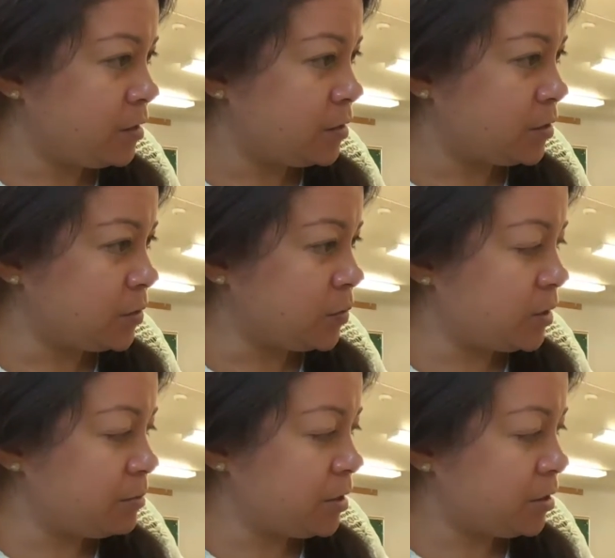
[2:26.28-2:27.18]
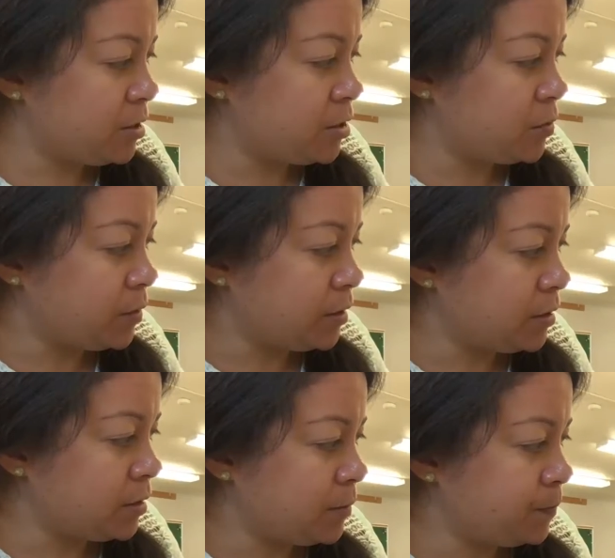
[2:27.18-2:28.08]
So what I'm gonna do
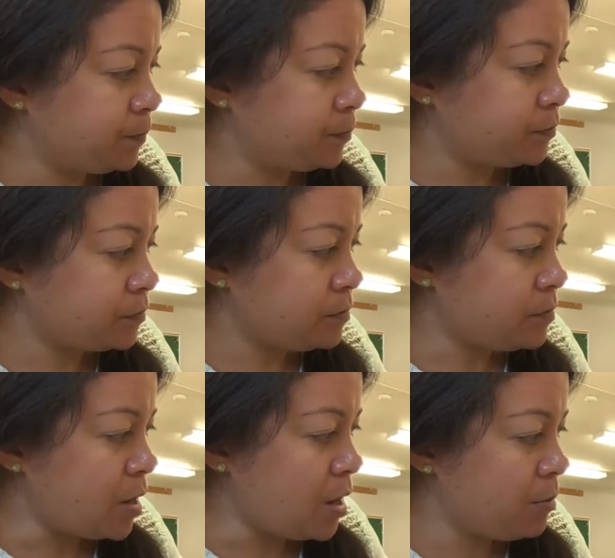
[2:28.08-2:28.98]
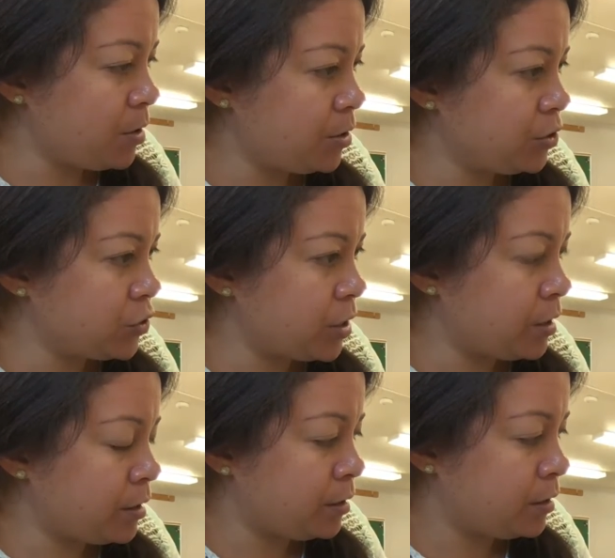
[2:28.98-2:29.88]
is I'm gonna draw